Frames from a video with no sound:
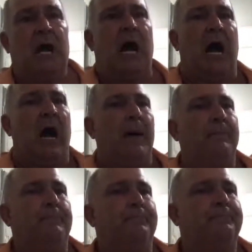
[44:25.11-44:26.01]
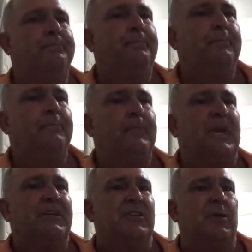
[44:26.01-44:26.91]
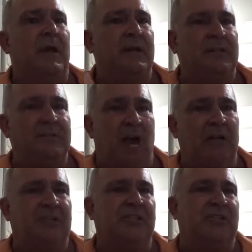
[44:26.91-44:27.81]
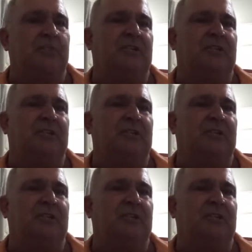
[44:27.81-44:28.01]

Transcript: So I acknowledge the super